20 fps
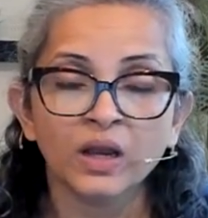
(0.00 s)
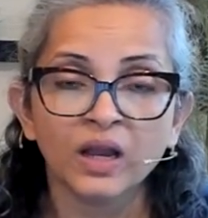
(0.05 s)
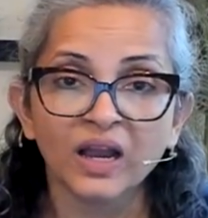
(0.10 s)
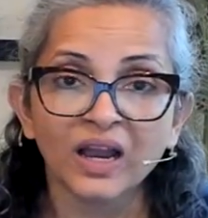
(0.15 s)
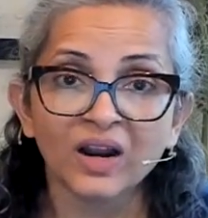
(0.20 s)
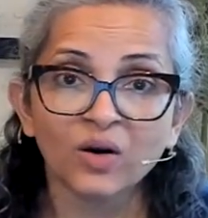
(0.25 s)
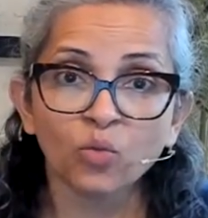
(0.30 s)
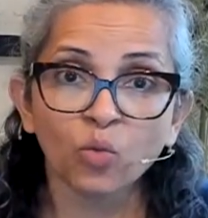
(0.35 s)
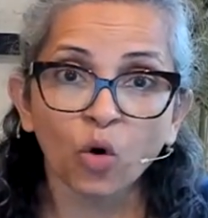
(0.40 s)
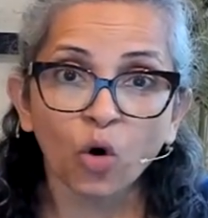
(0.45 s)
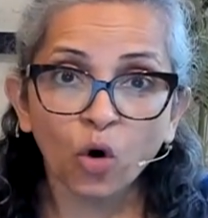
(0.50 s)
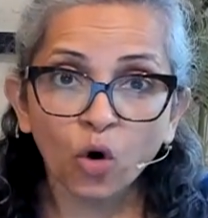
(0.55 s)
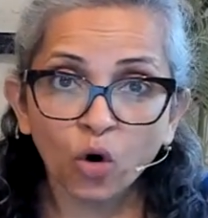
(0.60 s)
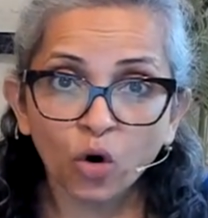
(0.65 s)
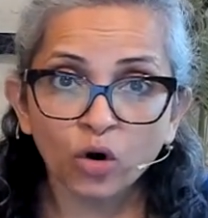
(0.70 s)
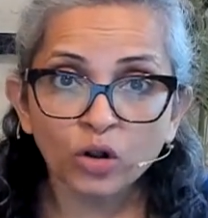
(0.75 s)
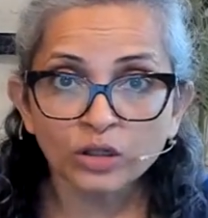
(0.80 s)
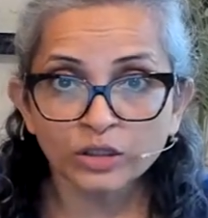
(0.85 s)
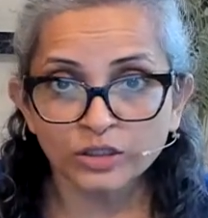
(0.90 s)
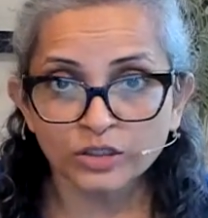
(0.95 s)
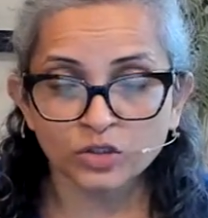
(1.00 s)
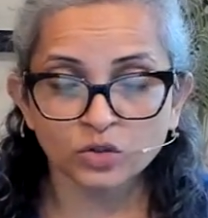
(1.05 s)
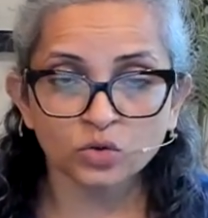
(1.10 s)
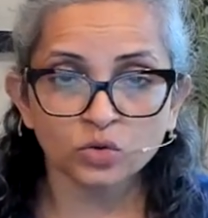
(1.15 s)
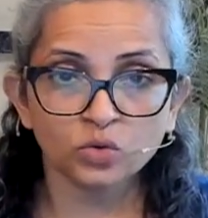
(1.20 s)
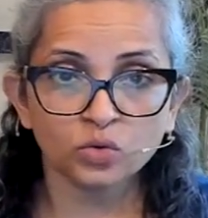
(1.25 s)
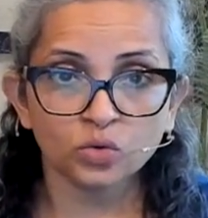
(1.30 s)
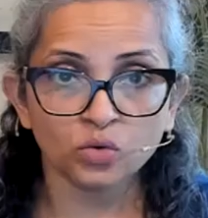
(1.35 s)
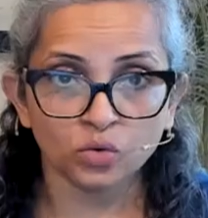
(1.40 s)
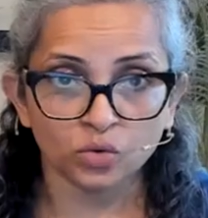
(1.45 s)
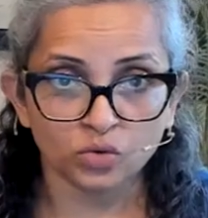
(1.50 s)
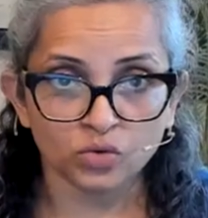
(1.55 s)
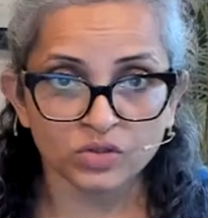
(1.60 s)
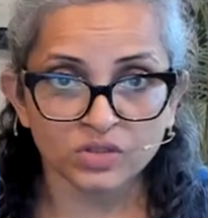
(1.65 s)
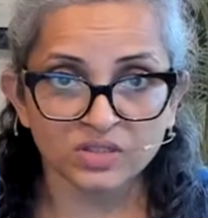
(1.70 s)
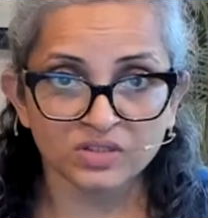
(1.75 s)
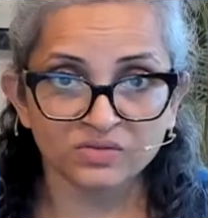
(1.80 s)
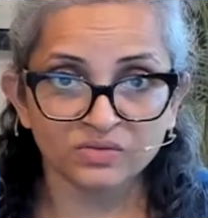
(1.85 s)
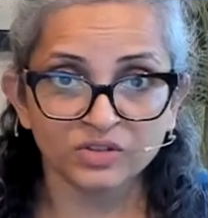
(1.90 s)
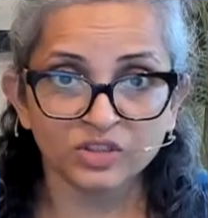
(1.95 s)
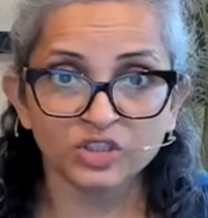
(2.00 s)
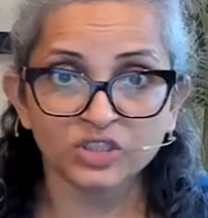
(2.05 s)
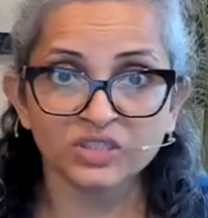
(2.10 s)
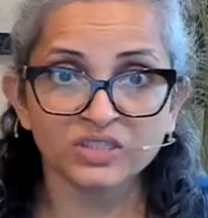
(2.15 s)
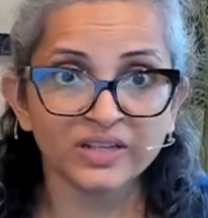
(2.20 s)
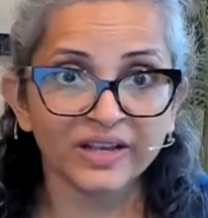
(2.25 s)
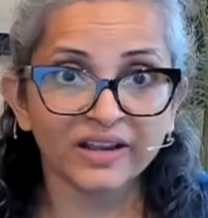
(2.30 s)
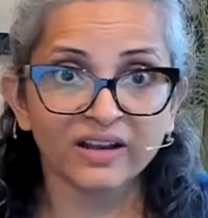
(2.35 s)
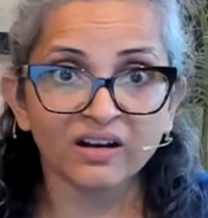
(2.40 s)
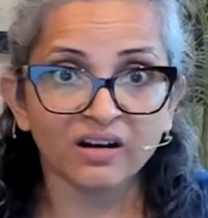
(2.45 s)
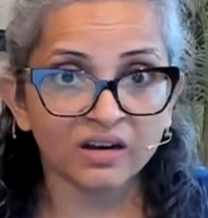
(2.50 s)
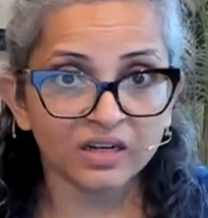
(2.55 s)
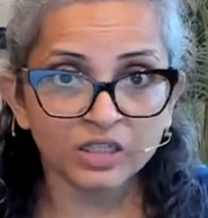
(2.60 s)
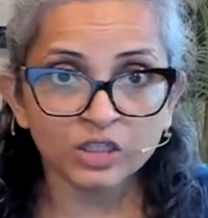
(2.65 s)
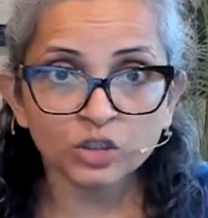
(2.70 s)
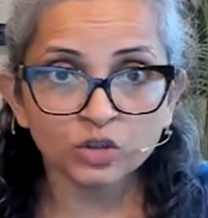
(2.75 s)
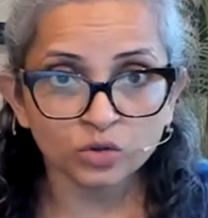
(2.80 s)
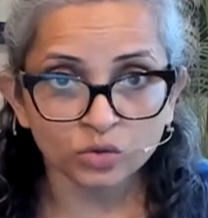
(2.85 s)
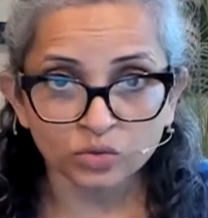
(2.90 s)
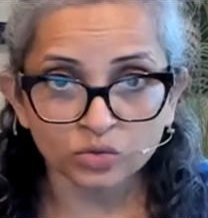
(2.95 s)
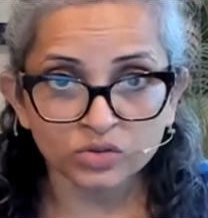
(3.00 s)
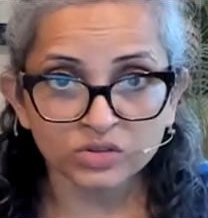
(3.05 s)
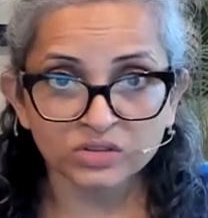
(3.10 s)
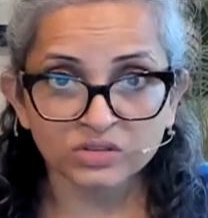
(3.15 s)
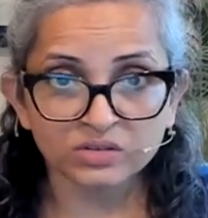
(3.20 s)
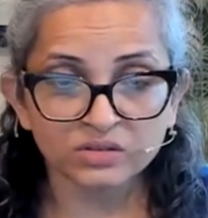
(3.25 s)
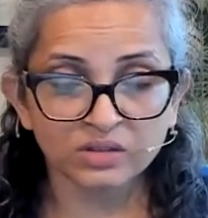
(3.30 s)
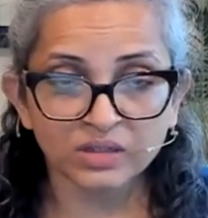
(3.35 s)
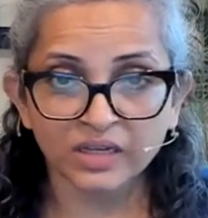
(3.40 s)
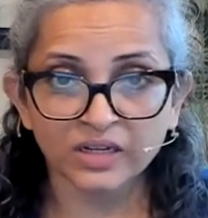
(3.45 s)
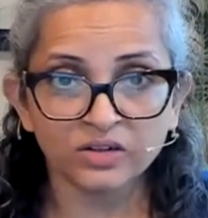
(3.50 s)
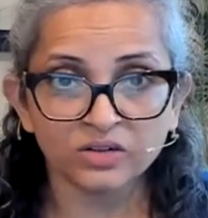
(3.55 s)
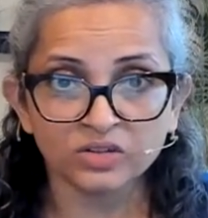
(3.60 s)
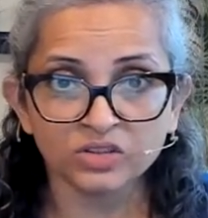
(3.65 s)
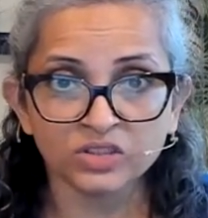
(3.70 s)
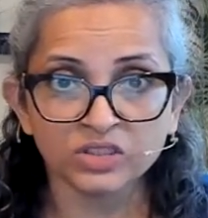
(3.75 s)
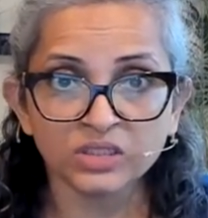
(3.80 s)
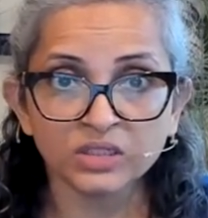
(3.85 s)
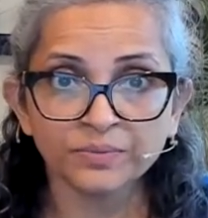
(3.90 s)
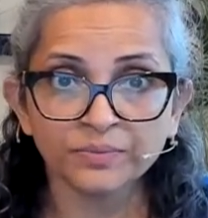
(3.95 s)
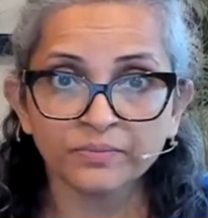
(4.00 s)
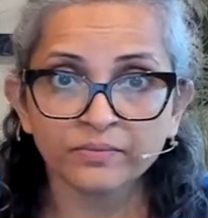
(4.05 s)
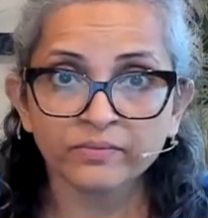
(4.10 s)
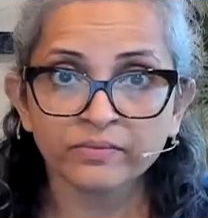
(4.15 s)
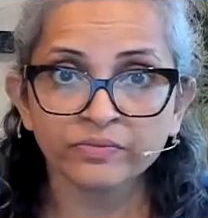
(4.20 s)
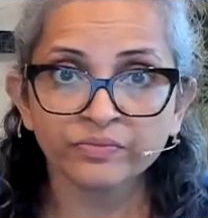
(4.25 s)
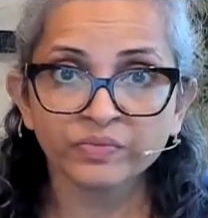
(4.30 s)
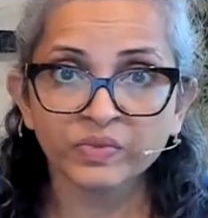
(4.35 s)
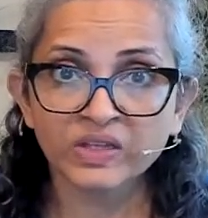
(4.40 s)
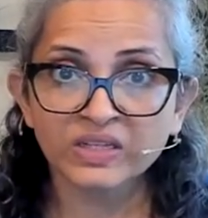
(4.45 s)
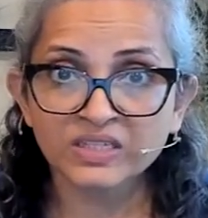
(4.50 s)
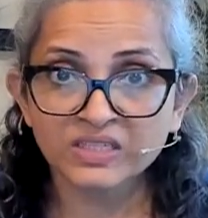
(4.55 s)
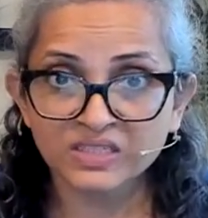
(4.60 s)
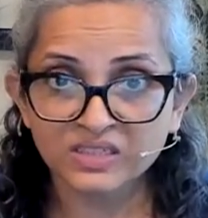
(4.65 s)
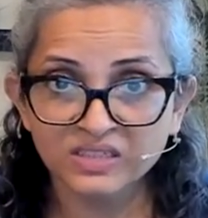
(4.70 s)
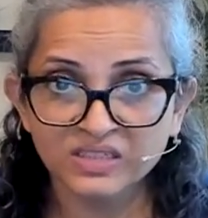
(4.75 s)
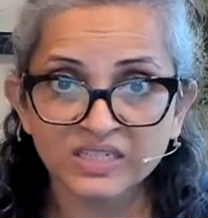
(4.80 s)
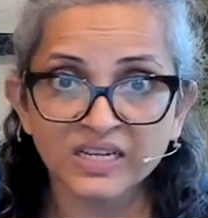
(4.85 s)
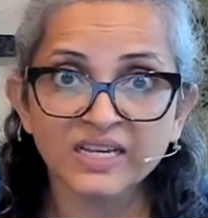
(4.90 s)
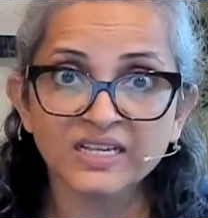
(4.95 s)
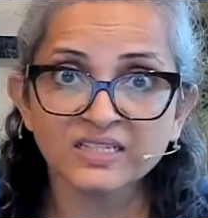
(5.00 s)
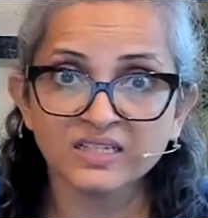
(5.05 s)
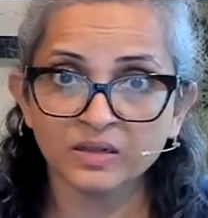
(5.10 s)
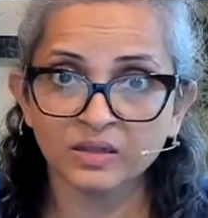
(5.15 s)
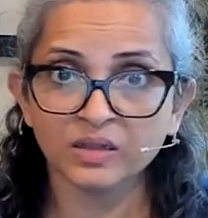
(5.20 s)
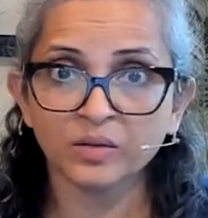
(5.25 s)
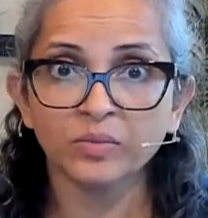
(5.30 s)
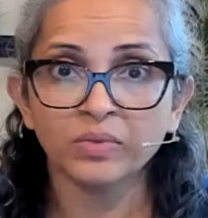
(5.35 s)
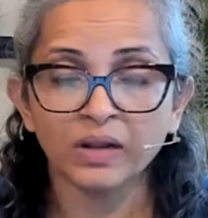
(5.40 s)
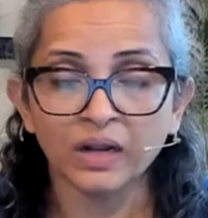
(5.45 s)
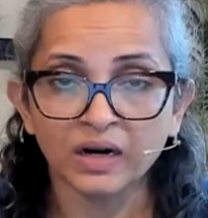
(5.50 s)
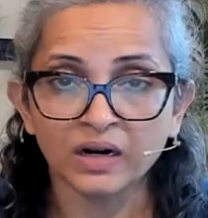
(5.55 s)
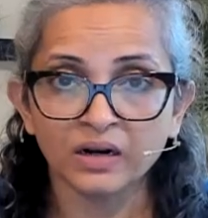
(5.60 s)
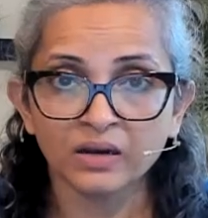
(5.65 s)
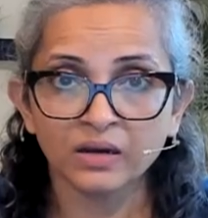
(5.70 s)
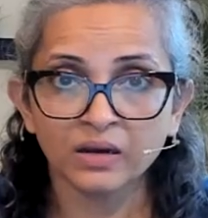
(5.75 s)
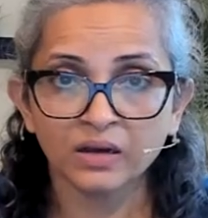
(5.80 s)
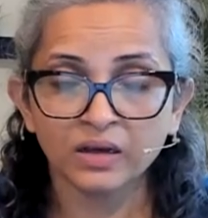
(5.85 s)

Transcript: And all this glucose, which is like unused energy, stays in the blood.